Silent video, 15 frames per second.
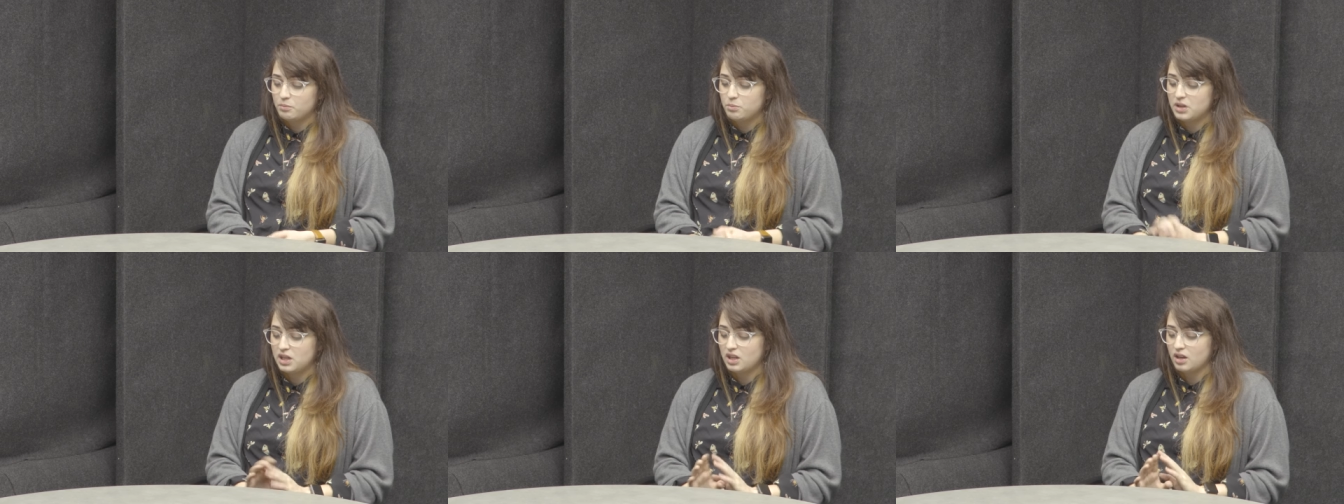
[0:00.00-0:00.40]

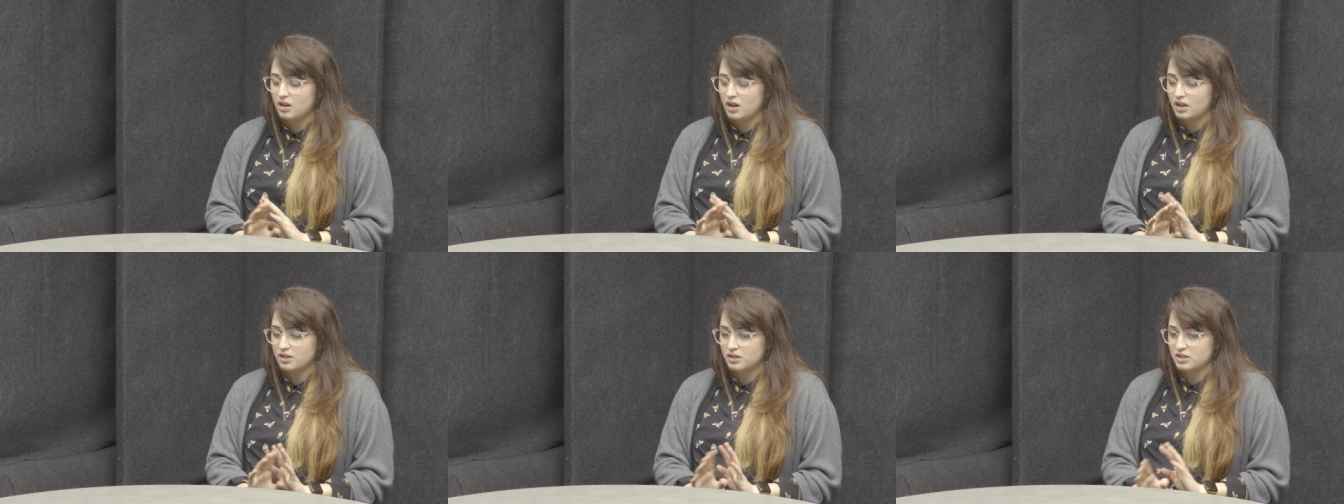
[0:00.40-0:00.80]
being
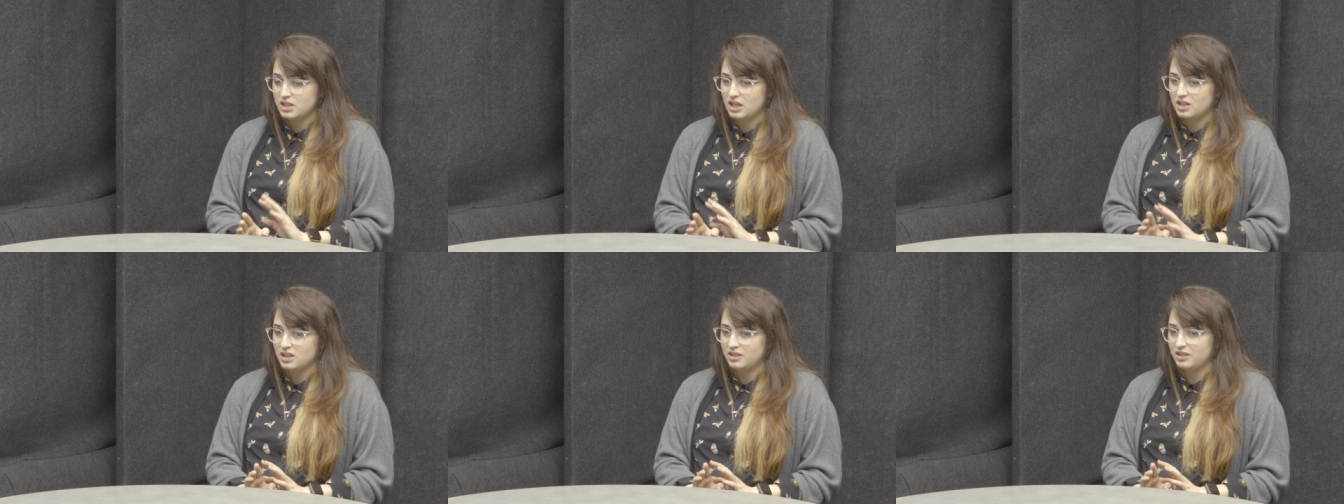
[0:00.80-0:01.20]

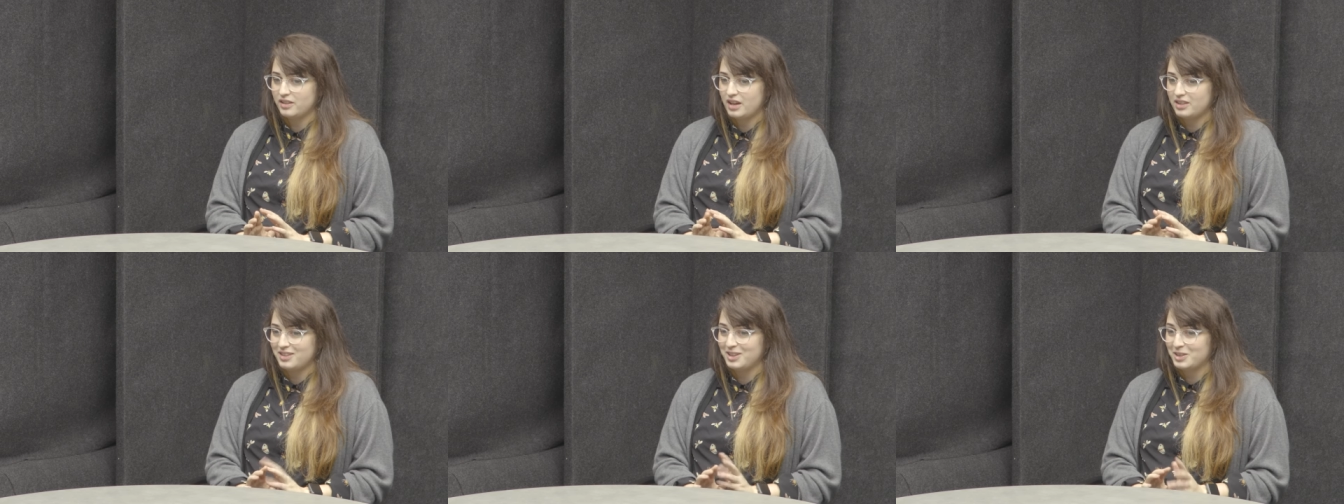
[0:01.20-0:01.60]
understanding to
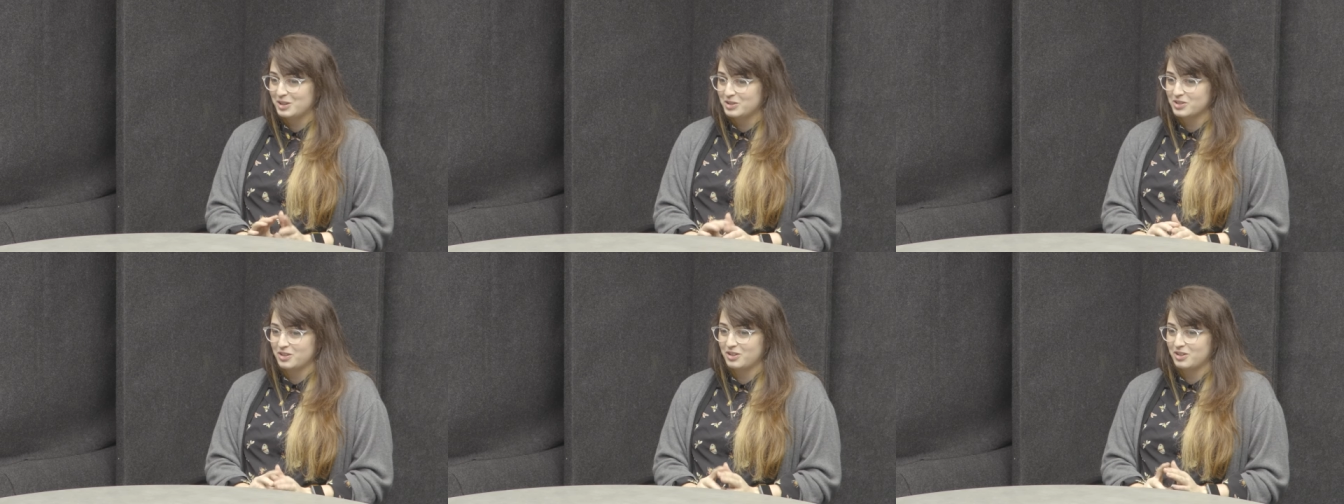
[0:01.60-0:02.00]
that, that
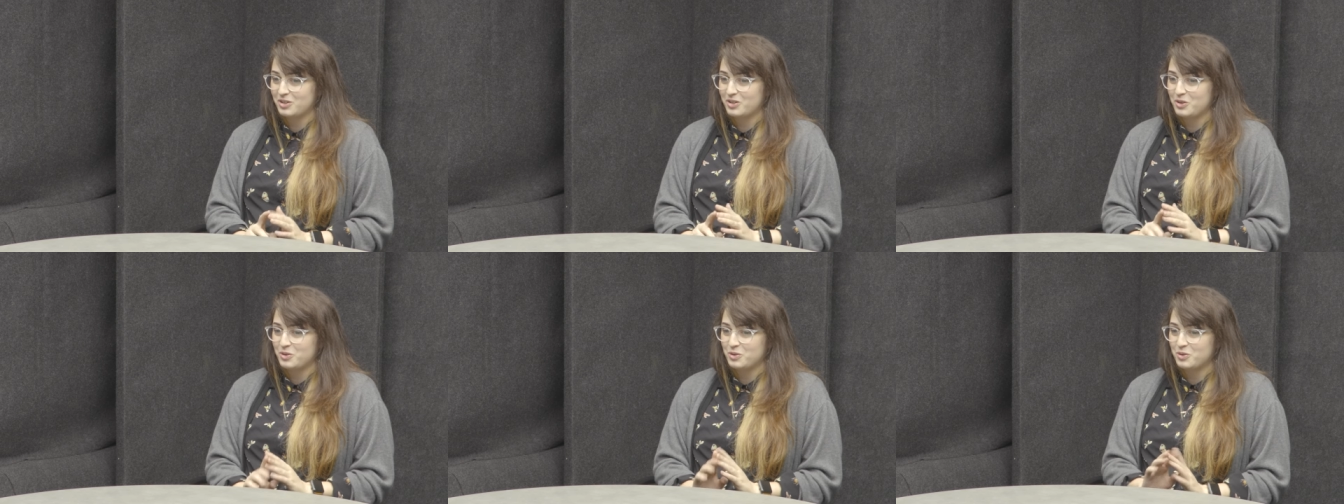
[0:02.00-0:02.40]
things are going to
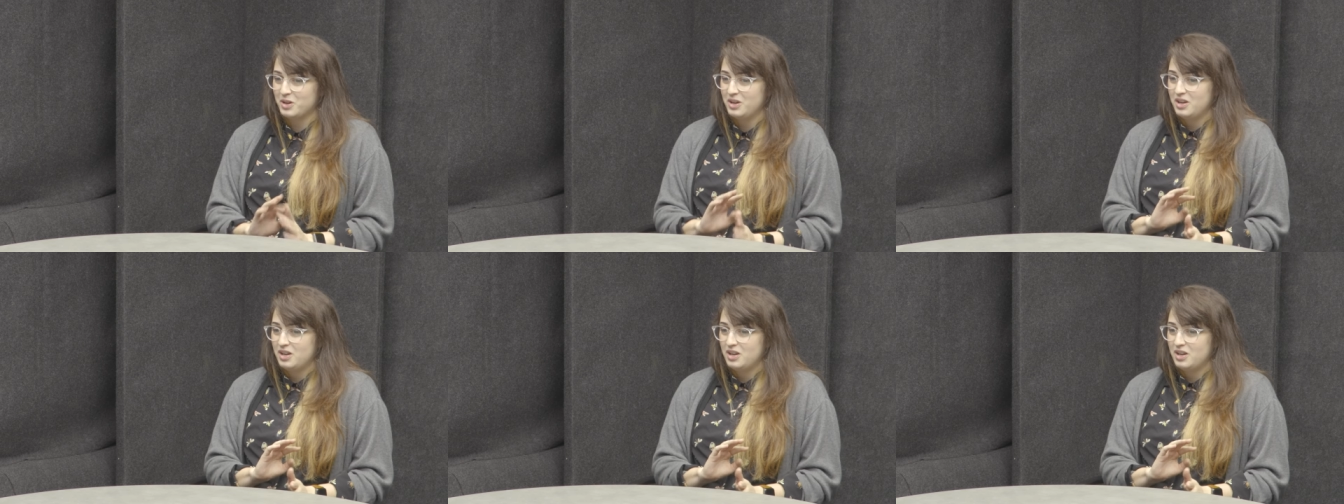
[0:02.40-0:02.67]
go